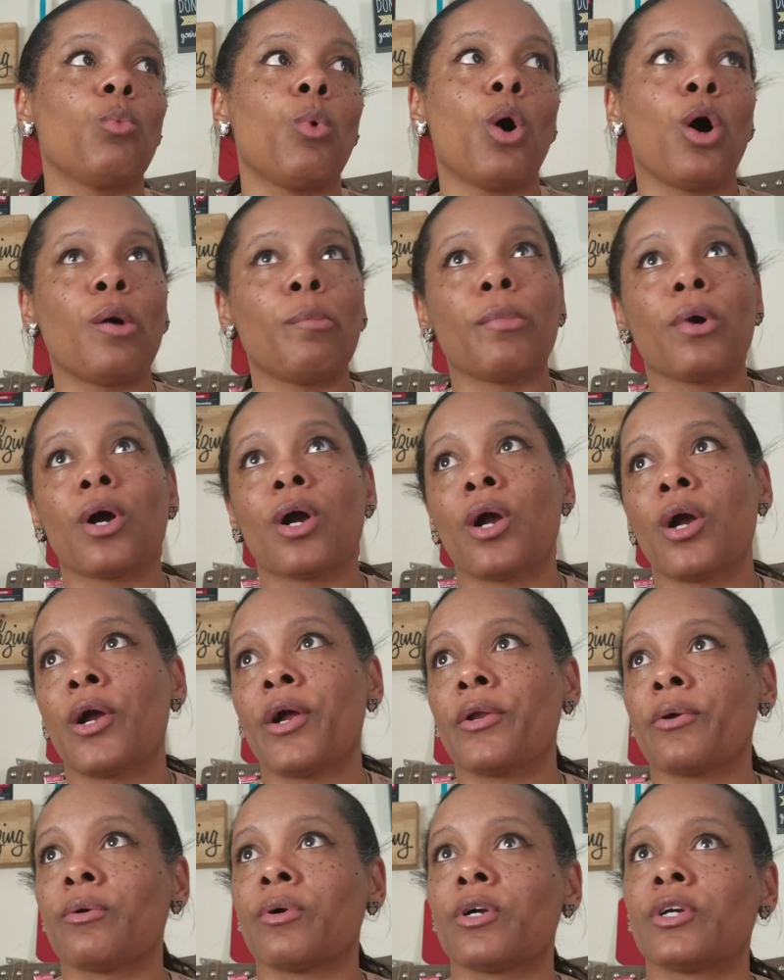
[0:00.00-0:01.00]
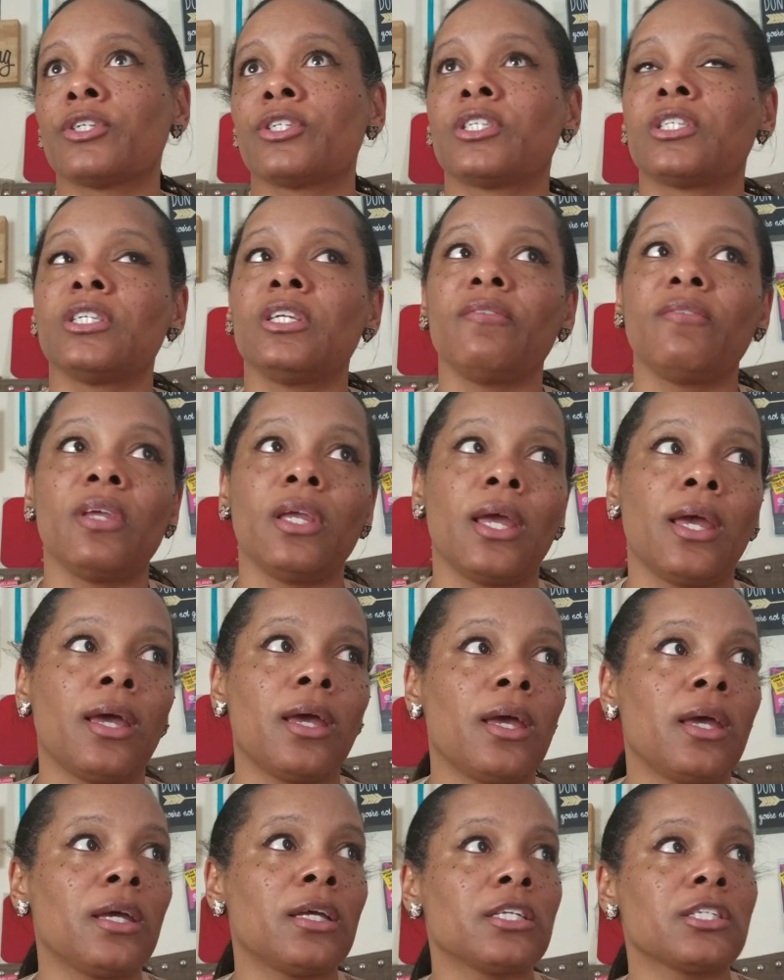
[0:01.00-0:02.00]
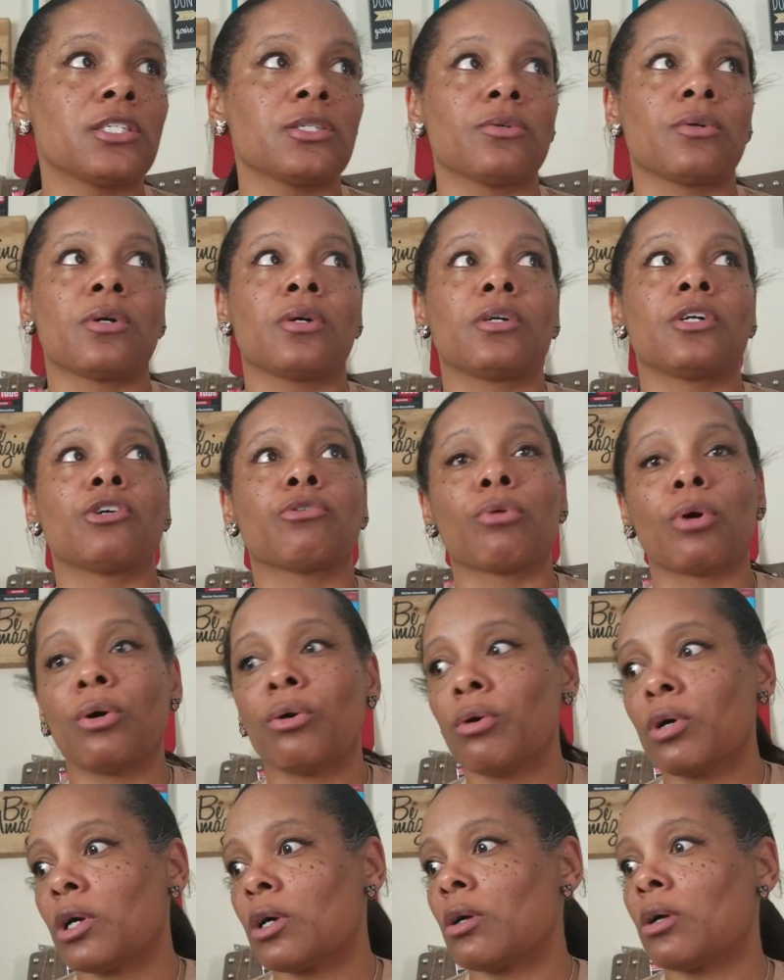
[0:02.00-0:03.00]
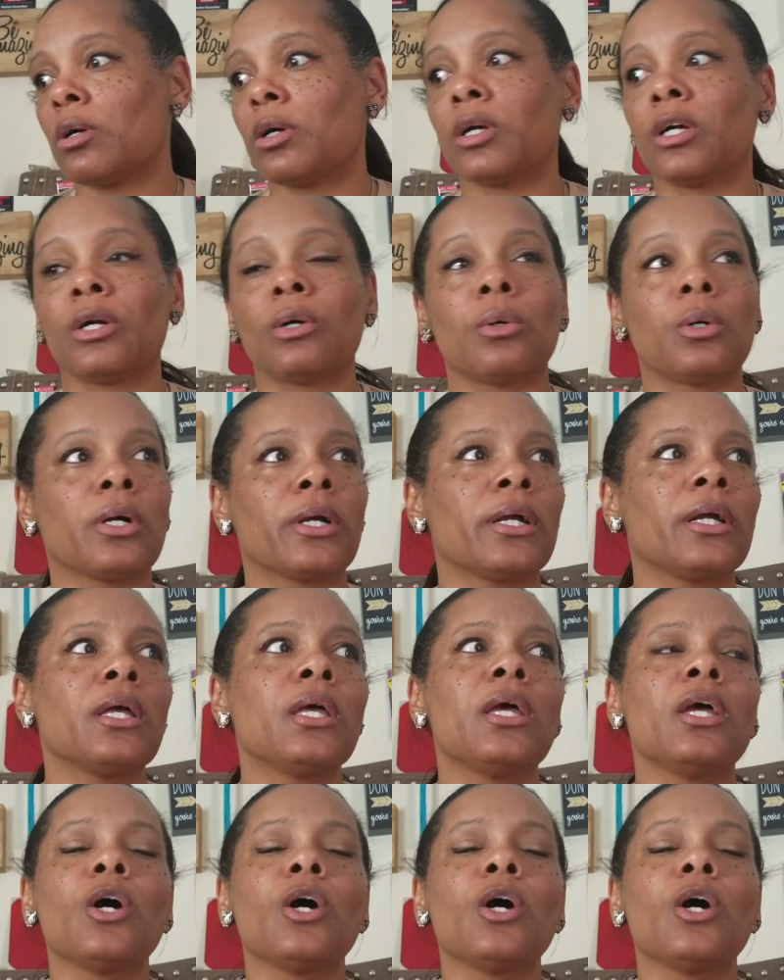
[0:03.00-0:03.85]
Walmart or CVS or Kroger or